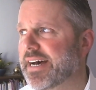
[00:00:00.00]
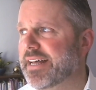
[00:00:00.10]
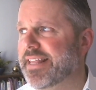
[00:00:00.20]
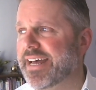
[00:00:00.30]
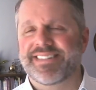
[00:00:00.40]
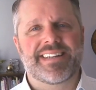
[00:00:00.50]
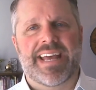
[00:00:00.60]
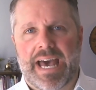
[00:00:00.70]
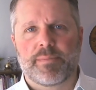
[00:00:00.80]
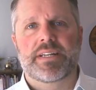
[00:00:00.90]
that is
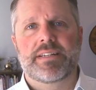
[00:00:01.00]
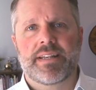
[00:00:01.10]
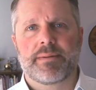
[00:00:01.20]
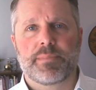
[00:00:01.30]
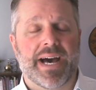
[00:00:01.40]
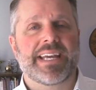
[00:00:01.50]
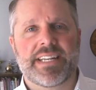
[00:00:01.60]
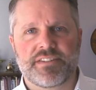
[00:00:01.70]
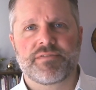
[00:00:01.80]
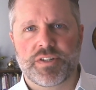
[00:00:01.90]
inhabited by an
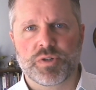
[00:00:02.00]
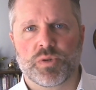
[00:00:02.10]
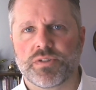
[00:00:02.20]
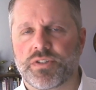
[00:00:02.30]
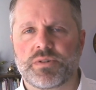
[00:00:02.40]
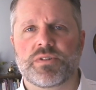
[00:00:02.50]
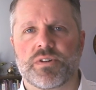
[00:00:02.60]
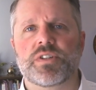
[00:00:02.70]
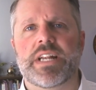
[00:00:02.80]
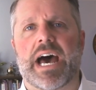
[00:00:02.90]
individual, student or
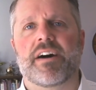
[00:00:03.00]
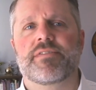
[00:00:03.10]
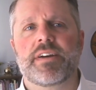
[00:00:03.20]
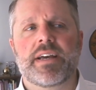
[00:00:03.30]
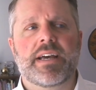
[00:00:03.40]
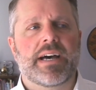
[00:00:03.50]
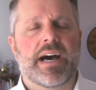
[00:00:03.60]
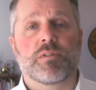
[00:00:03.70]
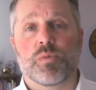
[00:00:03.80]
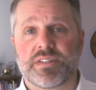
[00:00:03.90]
staff,
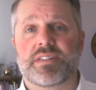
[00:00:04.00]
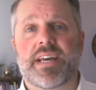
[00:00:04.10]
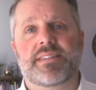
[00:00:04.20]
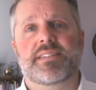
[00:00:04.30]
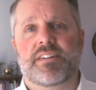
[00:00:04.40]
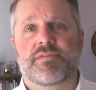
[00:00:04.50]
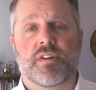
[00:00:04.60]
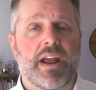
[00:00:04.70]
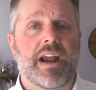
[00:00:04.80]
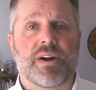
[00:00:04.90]
was tested
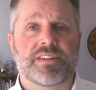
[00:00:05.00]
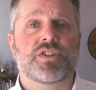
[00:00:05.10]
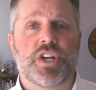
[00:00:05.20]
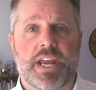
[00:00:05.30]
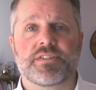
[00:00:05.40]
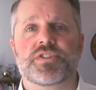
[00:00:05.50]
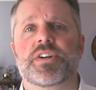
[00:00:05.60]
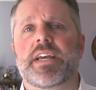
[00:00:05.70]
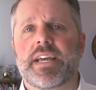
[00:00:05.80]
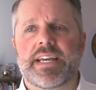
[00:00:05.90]
for air exchange.
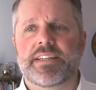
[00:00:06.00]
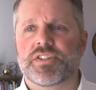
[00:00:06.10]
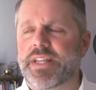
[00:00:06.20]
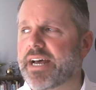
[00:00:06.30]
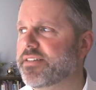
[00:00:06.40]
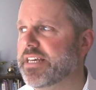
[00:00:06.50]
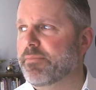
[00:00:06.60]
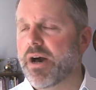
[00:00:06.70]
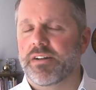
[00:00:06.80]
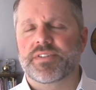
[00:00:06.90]
And so that's the
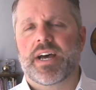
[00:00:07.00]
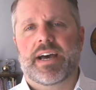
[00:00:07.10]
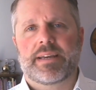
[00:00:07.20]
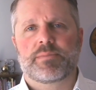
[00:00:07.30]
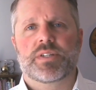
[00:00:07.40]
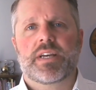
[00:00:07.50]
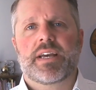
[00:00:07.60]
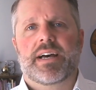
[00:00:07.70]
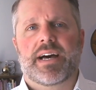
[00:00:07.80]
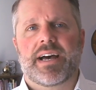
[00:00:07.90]
amount of times
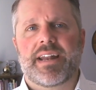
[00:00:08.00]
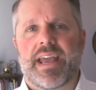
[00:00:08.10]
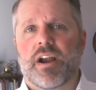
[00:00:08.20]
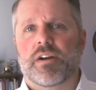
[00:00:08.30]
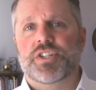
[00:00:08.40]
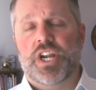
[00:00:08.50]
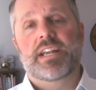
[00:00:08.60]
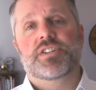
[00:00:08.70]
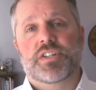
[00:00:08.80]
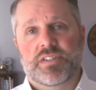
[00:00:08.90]
an air
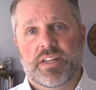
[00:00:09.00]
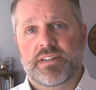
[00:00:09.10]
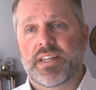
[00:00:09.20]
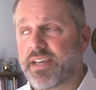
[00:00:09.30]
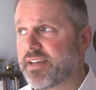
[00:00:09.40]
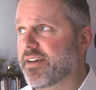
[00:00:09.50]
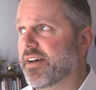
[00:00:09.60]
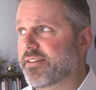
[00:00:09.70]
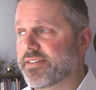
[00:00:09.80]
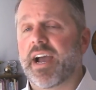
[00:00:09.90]
changes, that the
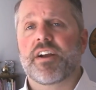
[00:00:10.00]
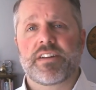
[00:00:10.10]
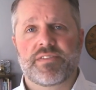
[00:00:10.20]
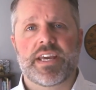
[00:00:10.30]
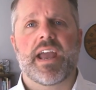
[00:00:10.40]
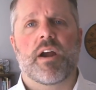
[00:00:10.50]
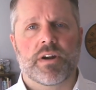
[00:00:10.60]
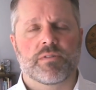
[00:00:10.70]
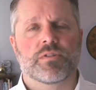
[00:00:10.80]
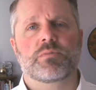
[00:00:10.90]
entirety of the air in
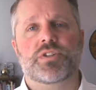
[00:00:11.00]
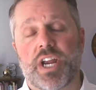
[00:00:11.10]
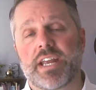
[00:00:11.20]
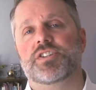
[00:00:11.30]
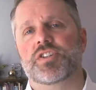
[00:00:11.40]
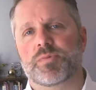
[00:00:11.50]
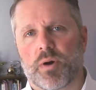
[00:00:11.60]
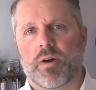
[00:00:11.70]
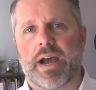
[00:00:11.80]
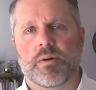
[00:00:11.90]
a room changes
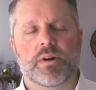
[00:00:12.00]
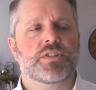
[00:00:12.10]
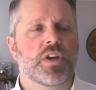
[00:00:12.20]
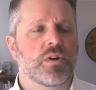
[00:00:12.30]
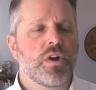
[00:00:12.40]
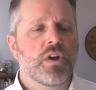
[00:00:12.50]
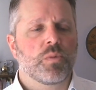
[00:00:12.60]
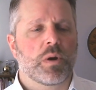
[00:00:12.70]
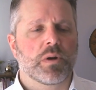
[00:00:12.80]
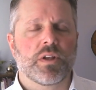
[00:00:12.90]
per hour. So
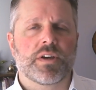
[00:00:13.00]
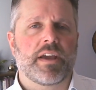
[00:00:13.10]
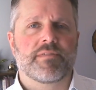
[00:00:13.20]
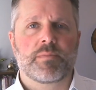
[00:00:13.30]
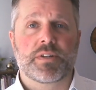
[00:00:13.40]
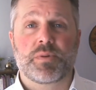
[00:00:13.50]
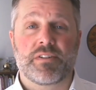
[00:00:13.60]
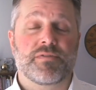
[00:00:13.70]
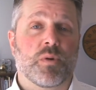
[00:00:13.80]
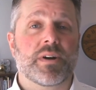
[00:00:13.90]
we were looking for between
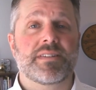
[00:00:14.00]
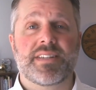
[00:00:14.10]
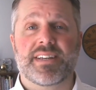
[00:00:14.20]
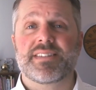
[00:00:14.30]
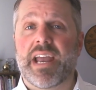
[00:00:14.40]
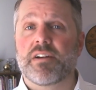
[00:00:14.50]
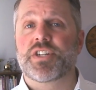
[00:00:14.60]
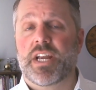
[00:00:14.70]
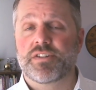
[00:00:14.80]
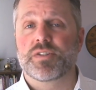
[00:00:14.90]
4 and 6 air
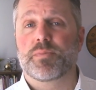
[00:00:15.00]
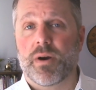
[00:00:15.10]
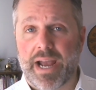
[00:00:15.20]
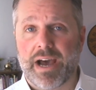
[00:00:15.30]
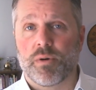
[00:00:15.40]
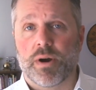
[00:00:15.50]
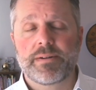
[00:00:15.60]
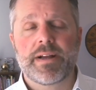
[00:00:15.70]
changes per hour.